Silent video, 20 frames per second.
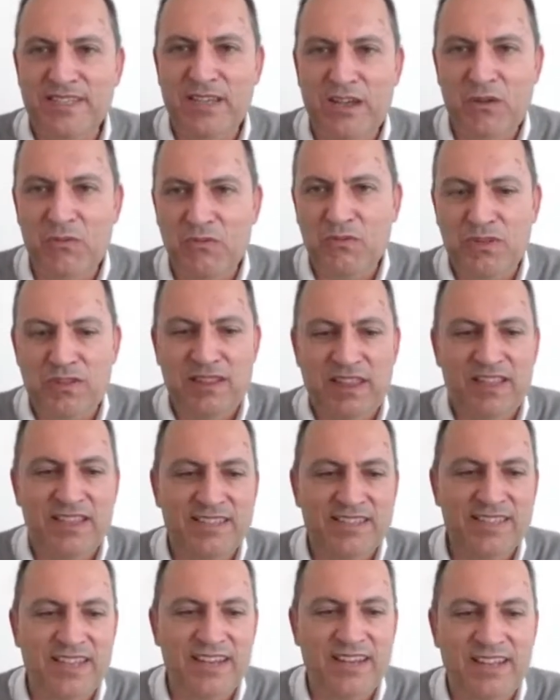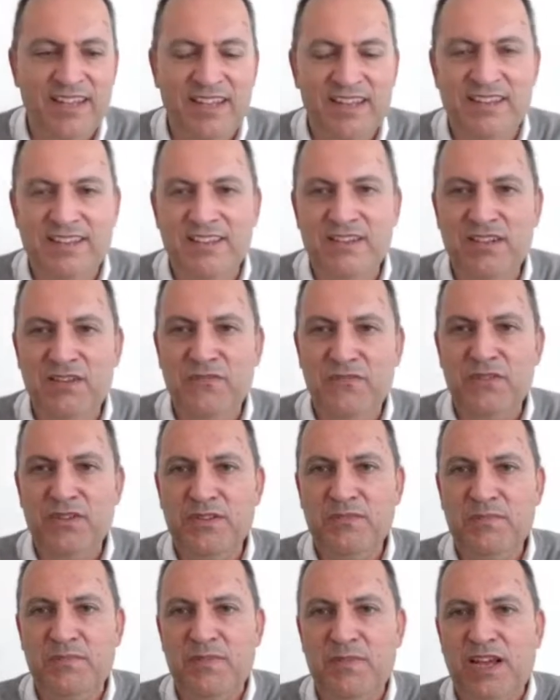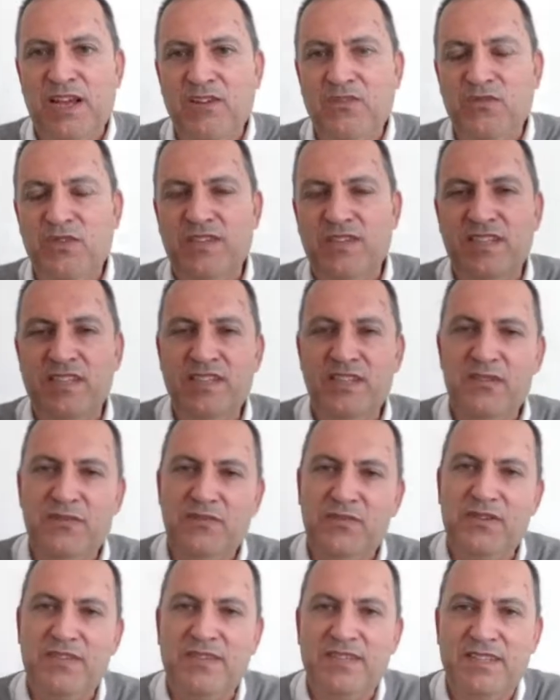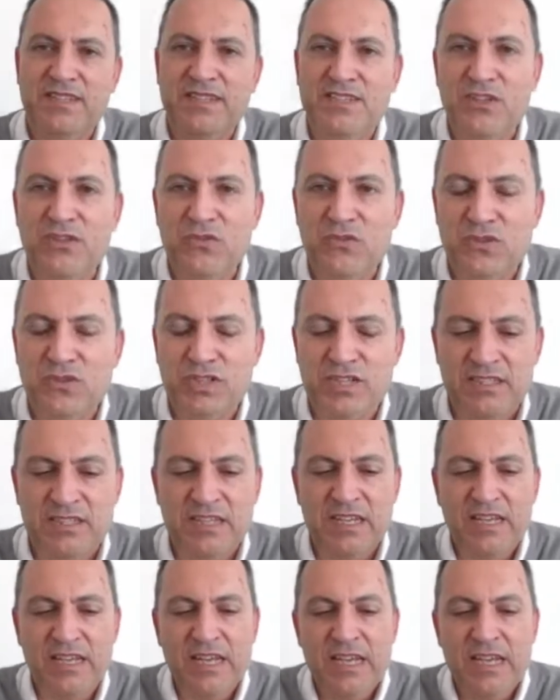how things are done in the different countries, in different institutions.